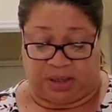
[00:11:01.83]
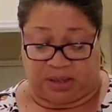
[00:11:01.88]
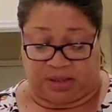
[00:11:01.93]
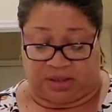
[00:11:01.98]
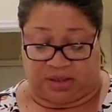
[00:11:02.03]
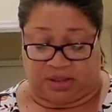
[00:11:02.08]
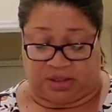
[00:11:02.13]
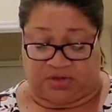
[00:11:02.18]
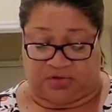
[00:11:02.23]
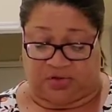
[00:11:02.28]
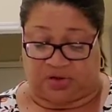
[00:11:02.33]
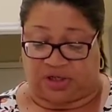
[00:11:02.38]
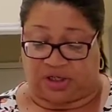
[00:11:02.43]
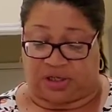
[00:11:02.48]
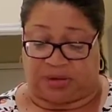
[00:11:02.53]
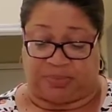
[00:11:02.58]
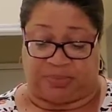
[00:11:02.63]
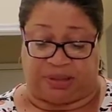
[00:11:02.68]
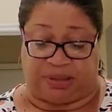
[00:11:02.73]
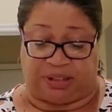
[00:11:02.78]
just for
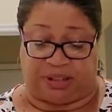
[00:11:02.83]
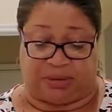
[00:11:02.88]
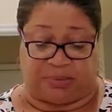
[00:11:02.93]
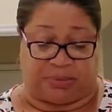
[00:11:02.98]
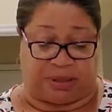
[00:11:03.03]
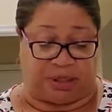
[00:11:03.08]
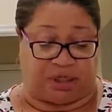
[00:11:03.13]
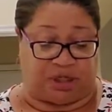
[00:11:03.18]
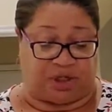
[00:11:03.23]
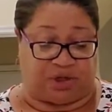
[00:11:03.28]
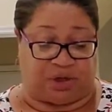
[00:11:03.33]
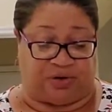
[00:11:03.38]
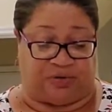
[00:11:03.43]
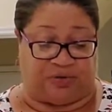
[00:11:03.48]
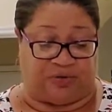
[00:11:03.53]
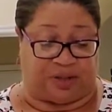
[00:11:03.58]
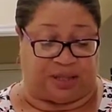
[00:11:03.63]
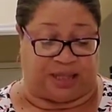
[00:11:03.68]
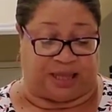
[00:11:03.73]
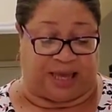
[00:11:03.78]
something to munch on
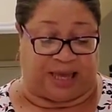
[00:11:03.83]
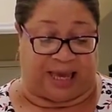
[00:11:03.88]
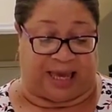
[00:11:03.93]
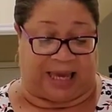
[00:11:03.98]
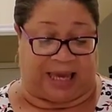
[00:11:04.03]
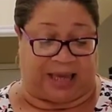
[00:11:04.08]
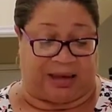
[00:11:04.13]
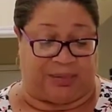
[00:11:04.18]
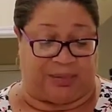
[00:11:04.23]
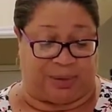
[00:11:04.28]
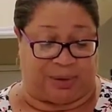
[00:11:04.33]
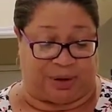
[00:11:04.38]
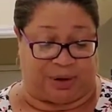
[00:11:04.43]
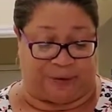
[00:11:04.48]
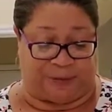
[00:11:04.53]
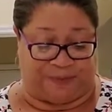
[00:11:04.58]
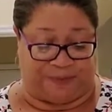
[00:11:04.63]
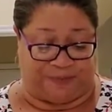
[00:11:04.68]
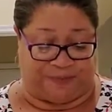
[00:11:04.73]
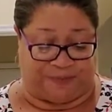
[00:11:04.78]
for the game, or,